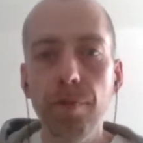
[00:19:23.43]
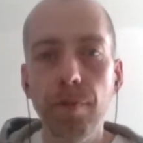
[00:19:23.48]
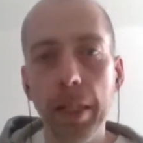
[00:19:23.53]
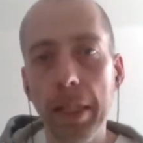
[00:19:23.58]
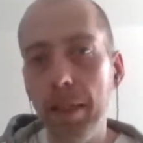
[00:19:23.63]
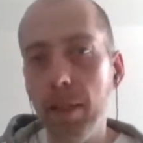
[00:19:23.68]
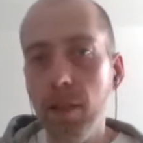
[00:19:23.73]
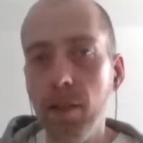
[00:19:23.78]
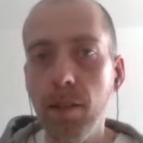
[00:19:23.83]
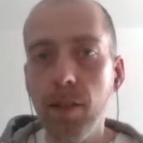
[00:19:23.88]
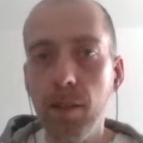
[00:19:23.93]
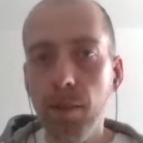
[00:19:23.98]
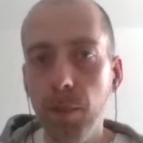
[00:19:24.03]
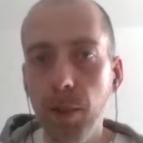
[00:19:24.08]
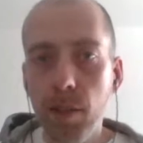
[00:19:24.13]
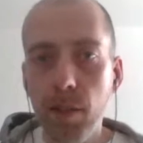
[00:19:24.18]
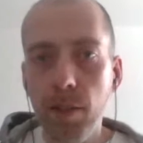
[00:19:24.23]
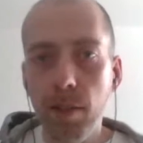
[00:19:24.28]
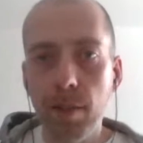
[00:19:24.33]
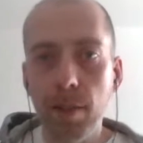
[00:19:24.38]
and this is a
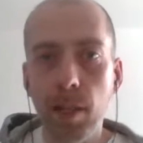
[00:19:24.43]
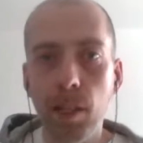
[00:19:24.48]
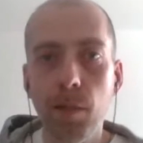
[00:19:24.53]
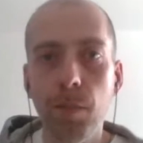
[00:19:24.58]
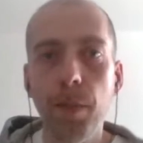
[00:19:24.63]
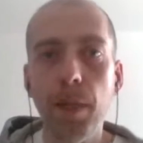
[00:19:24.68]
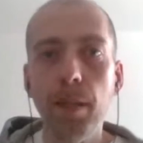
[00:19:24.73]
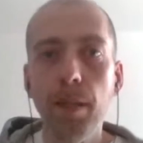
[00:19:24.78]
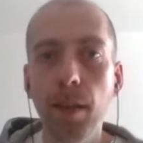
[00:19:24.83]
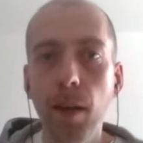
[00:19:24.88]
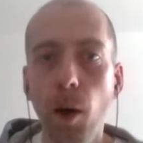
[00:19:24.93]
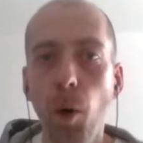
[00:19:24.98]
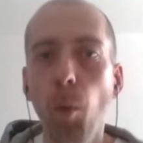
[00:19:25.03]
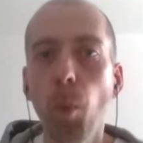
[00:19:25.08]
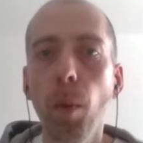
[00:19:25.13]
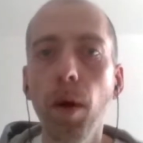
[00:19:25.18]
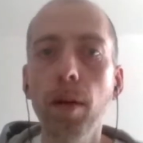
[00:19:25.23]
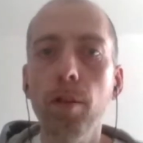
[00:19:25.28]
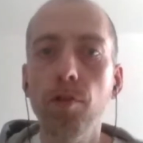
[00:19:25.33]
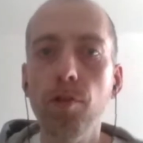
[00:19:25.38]
business aspect, how
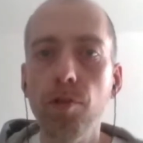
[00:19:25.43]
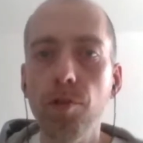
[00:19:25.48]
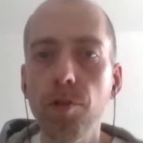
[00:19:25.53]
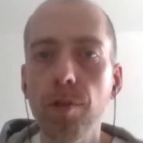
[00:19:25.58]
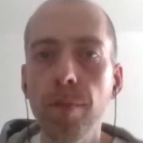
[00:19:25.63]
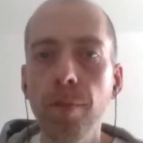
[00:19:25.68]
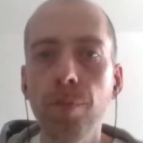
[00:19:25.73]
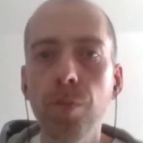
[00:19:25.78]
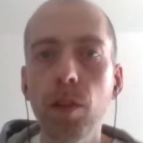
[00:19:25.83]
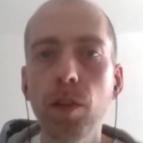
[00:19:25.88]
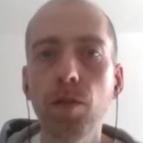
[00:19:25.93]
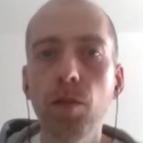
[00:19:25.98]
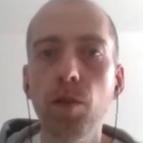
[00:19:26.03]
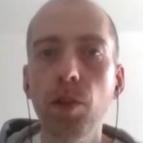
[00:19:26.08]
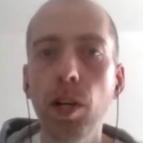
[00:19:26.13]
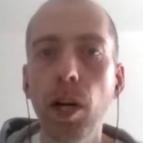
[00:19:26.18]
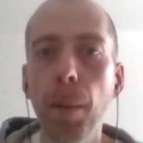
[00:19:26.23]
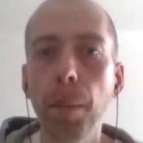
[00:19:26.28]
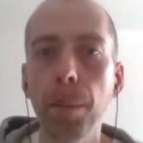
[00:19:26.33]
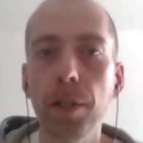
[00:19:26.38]
much of your
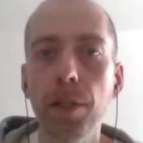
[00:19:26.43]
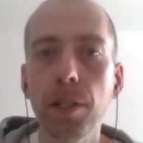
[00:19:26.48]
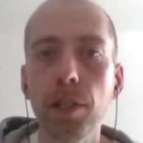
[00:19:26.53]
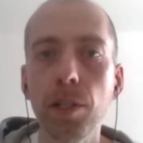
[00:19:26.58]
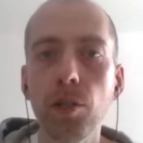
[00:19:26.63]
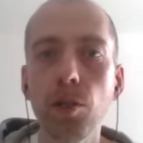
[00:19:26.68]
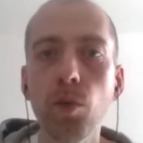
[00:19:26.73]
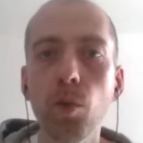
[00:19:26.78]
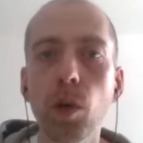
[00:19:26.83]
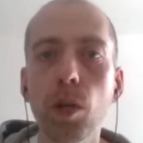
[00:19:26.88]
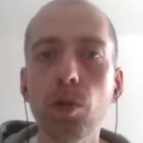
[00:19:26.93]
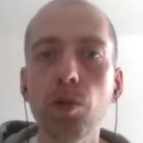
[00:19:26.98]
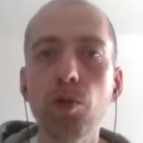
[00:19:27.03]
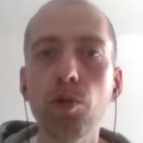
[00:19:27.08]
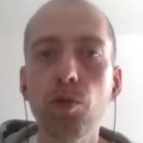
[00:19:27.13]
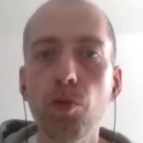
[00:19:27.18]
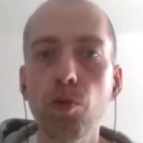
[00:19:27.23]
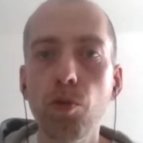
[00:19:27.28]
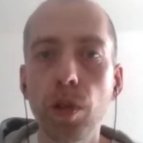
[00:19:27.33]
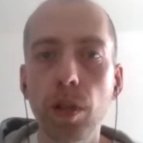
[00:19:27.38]
company you want to
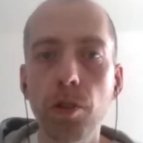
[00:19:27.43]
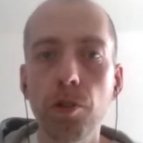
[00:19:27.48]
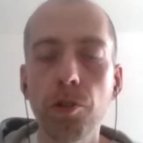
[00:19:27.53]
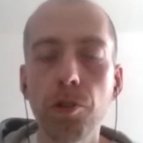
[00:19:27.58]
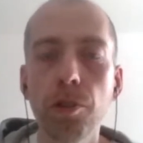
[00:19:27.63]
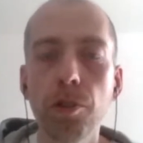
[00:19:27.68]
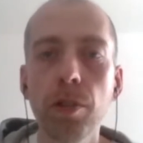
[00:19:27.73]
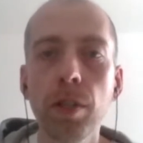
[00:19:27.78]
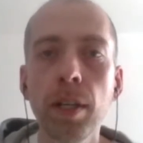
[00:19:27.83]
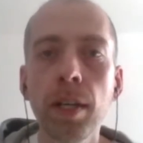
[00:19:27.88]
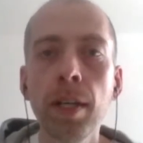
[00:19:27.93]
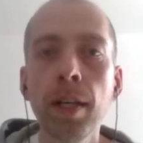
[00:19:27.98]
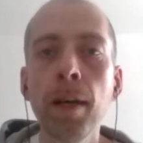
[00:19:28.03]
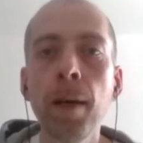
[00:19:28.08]
structure